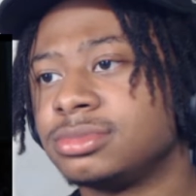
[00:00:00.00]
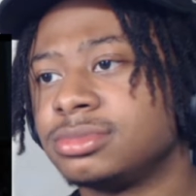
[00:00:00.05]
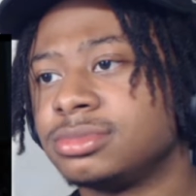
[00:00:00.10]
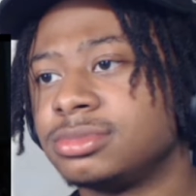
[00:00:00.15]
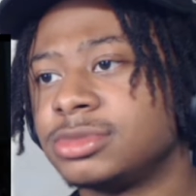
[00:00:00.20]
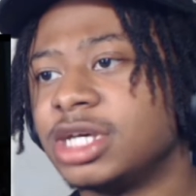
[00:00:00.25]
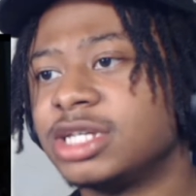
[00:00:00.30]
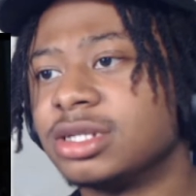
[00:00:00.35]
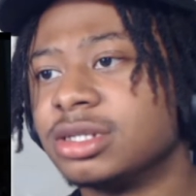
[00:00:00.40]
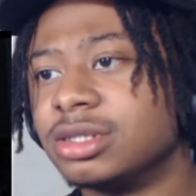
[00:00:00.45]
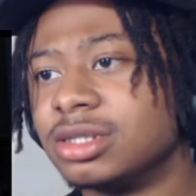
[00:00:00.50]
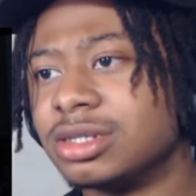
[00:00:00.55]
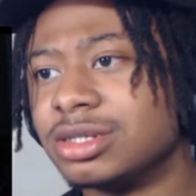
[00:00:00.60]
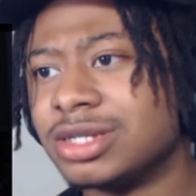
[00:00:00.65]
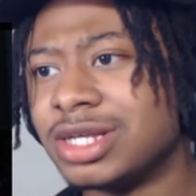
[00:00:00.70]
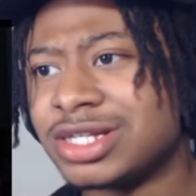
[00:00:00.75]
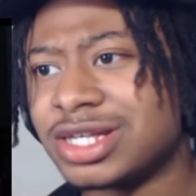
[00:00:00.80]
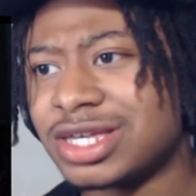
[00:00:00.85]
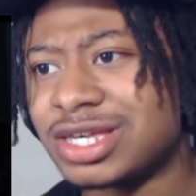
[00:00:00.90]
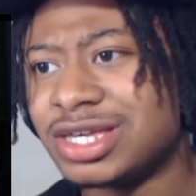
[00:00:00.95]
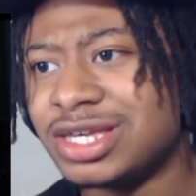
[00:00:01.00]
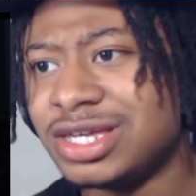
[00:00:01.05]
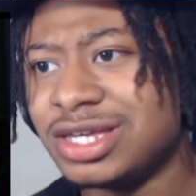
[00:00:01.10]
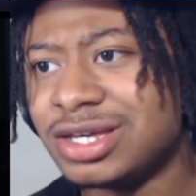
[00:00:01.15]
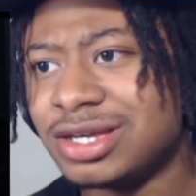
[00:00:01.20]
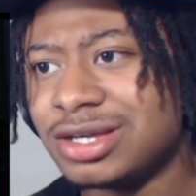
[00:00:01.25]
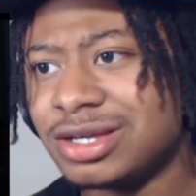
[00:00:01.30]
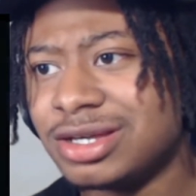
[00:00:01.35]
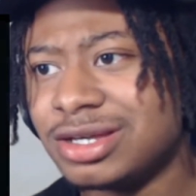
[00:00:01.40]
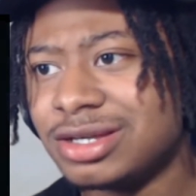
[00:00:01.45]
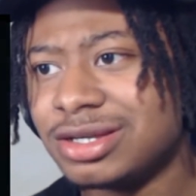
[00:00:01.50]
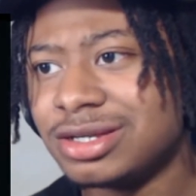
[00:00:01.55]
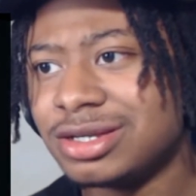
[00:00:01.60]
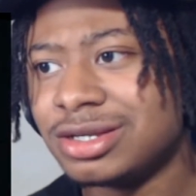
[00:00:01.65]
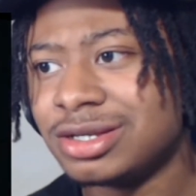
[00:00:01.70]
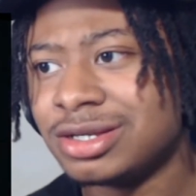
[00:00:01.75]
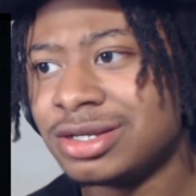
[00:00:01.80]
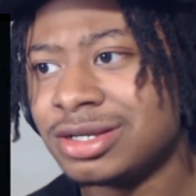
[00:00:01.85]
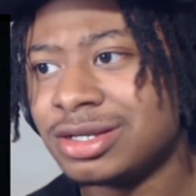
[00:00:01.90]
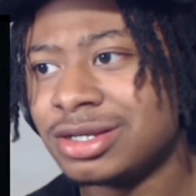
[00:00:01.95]
That's a that's a kid.
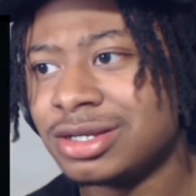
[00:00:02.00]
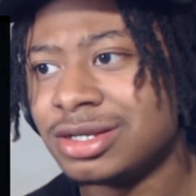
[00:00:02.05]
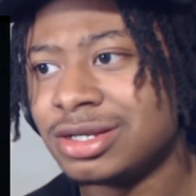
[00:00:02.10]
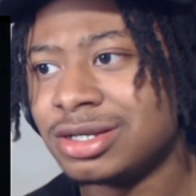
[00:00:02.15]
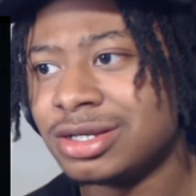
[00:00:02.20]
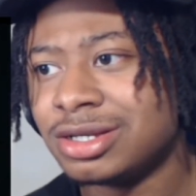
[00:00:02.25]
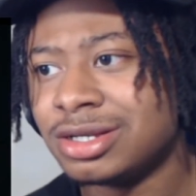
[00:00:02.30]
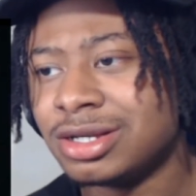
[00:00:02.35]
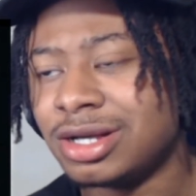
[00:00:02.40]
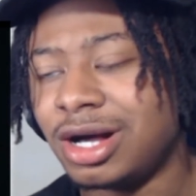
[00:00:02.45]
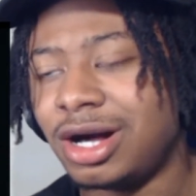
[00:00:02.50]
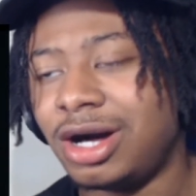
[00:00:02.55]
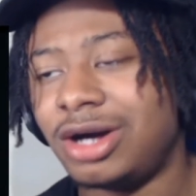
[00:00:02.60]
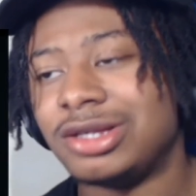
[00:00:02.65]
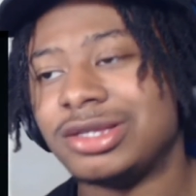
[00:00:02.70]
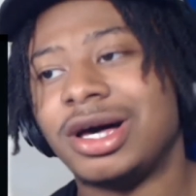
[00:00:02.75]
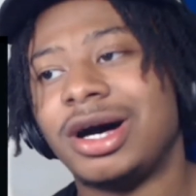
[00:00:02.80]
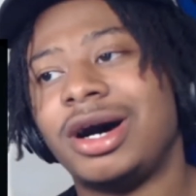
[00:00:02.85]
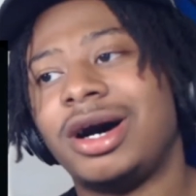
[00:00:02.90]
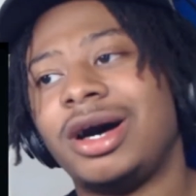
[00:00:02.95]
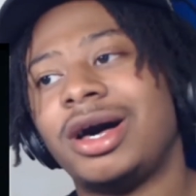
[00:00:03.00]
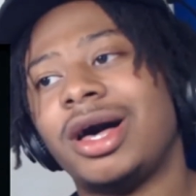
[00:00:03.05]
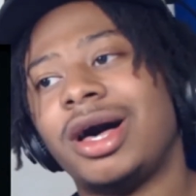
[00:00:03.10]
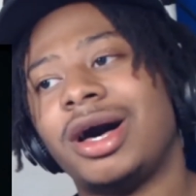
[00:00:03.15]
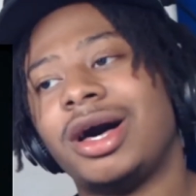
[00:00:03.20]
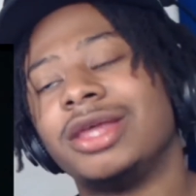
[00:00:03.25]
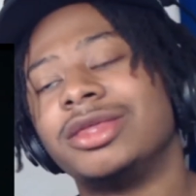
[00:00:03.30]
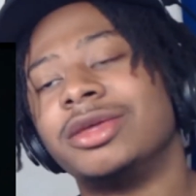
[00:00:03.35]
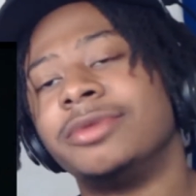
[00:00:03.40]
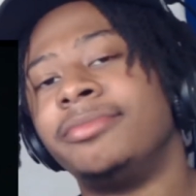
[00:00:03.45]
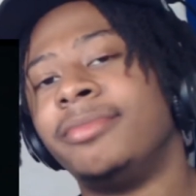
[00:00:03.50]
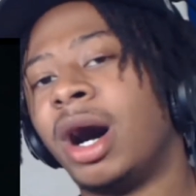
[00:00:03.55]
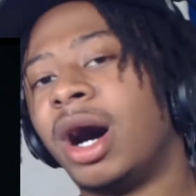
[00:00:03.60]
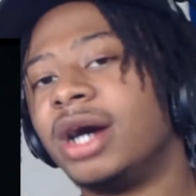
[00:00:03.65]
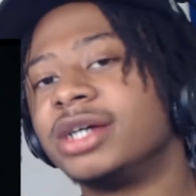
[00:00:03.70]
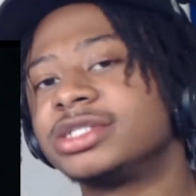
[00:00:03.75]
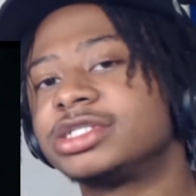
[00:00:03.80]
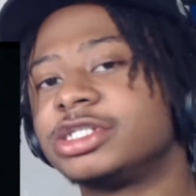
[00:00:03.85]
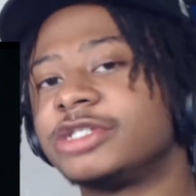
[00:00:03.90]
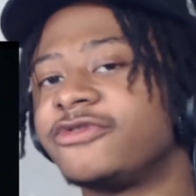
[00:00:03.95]
Oh nah, the
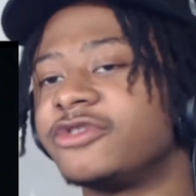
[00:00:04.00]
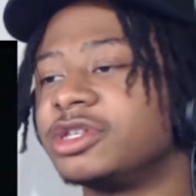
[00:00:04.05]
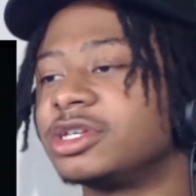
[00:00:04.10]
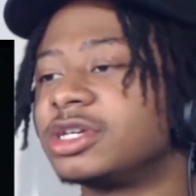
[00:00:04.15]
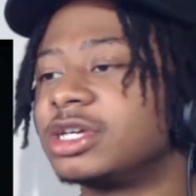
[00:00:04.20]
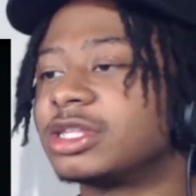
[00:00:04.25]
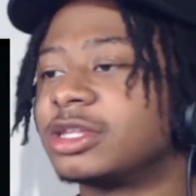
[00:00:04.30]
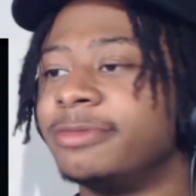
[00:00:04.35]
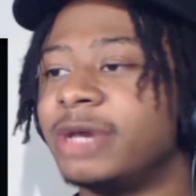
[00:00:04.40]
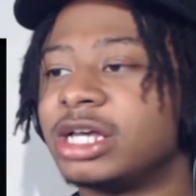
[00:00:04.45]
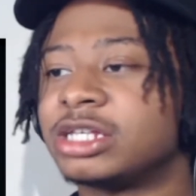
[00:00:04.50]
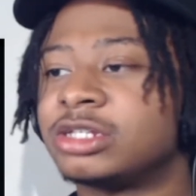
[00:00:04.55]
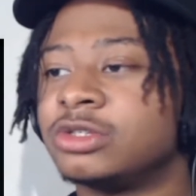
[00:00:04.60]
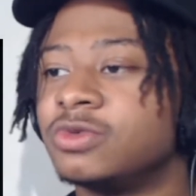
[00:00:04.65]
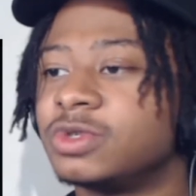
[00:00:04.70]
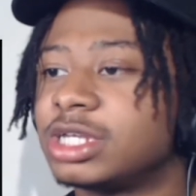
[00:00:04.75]
monster's finna get to messing with